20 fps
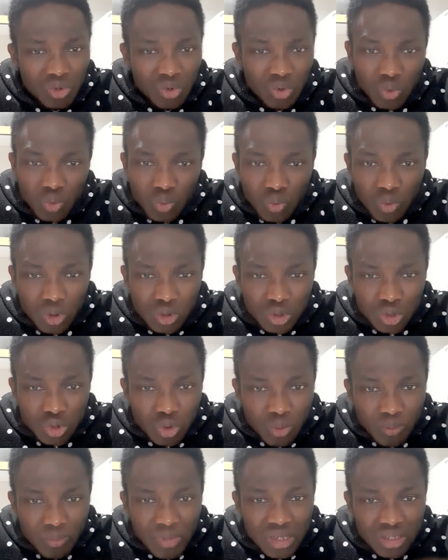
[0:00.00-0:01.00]
What
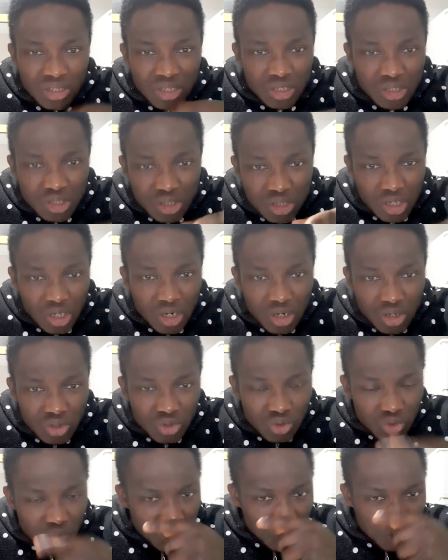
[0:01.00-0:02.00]
your mind is telling
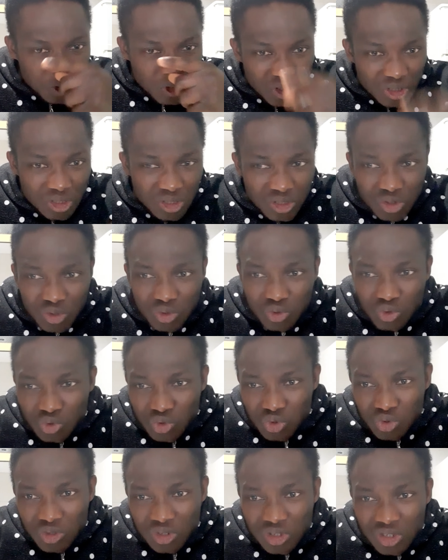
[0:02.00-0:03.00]
you is,
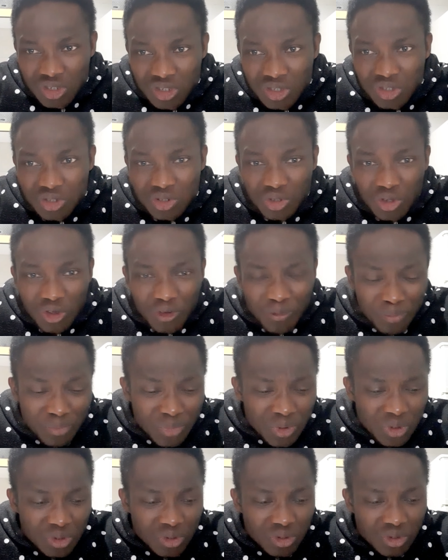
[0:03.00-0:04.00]
do this, don't
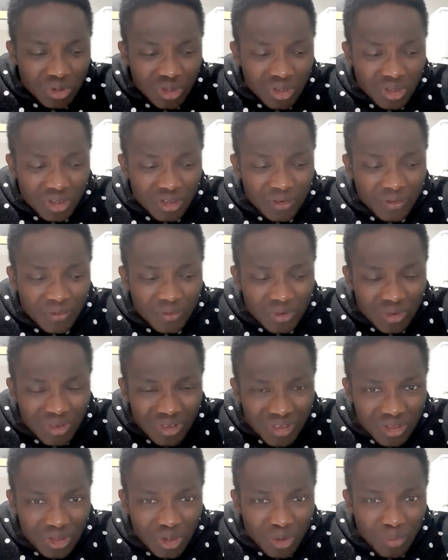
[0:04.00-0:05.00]

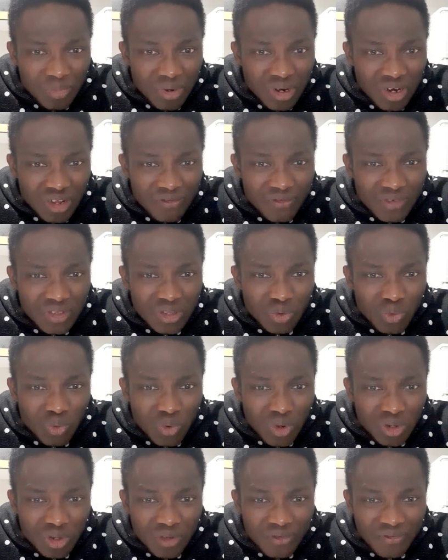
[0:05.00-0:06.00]
believe in the
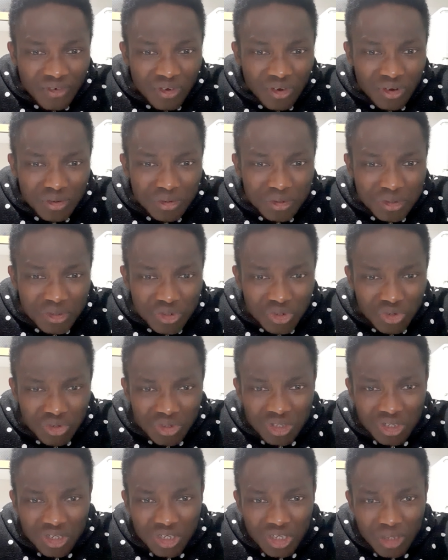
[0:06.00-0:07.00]
word of God,
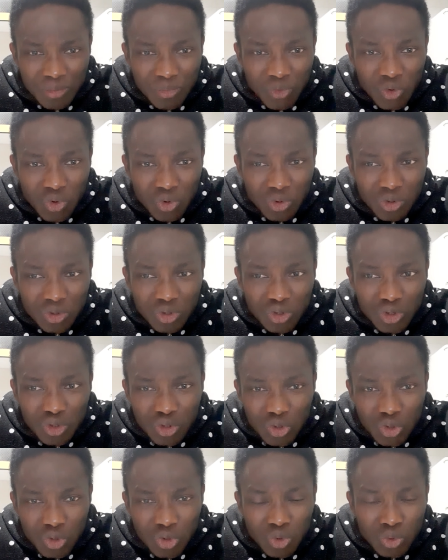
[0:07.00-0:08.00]
just keep
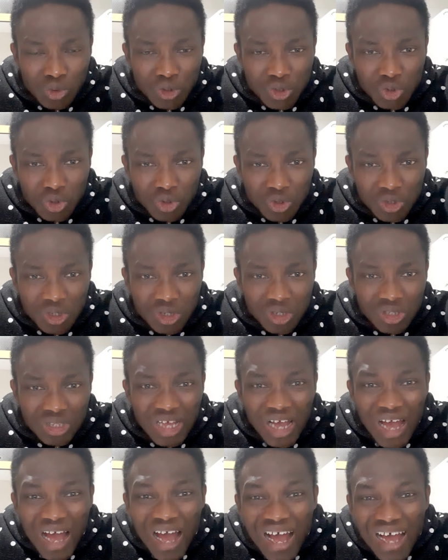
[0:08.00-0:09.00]
going, you will
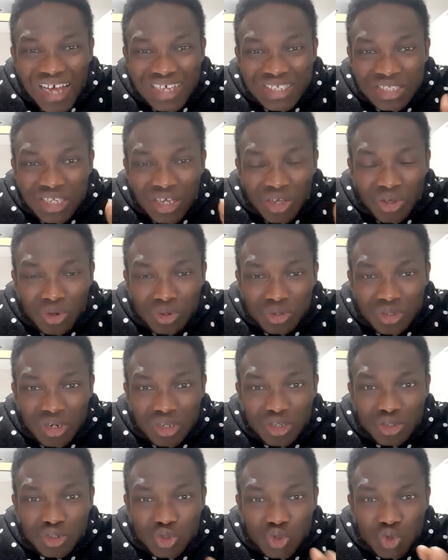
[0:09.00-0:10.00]
succeed. And secondly,
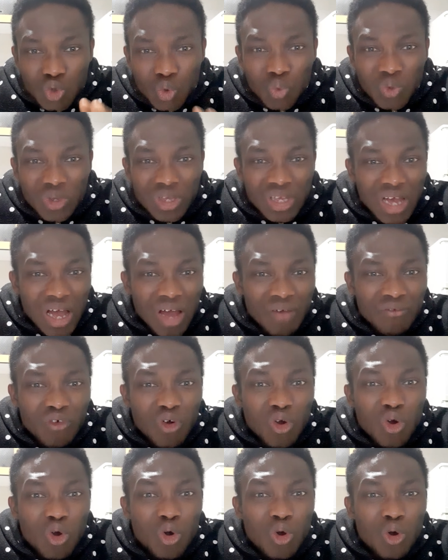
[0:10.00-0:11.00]
you will have
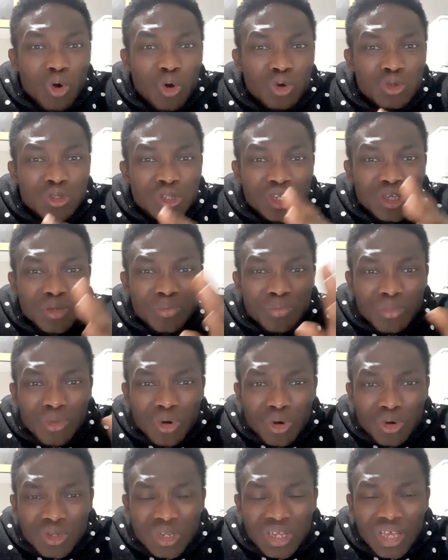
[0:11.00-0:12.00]
all the
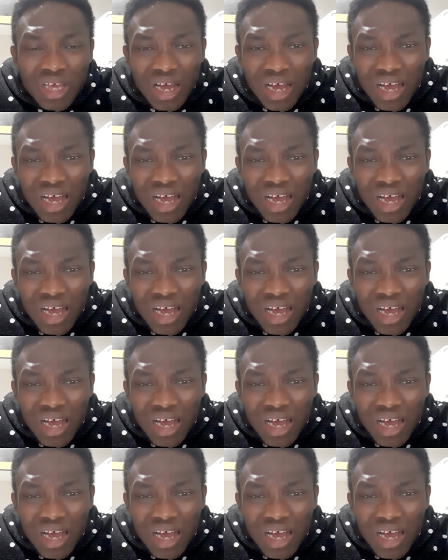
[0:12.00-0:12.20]
money,